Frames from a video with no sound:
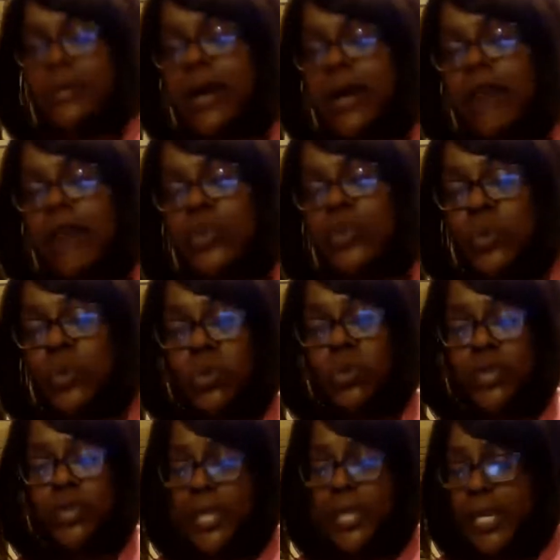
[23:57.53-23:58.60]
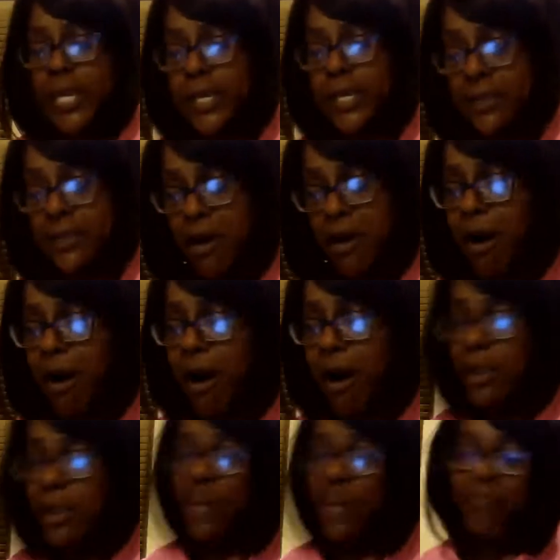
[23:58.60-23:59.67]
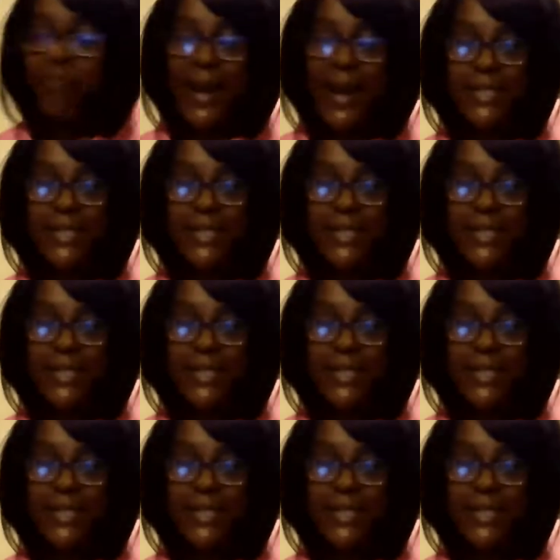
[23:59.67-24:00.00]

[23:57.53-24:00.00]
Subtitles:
comfortable in all of my